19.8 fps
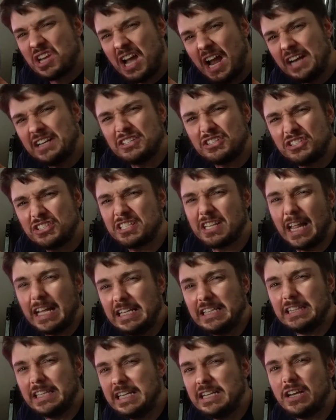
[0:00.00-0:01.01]
kind of
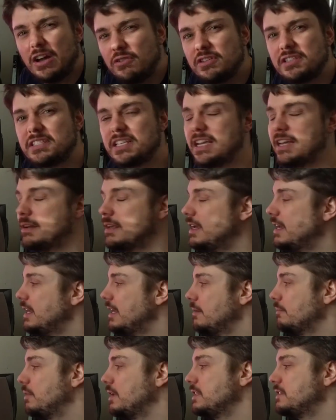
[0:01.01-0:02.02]
slightly notice it,
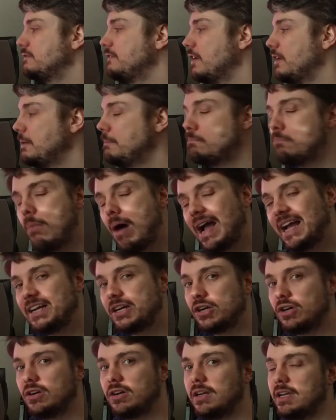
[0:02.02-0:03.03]
but it's very
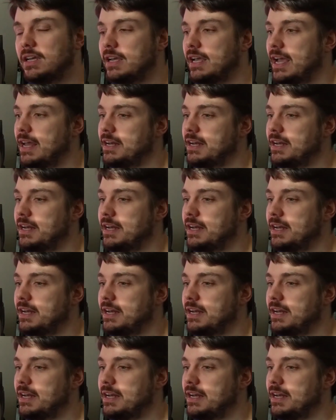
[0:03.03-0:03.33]
minor.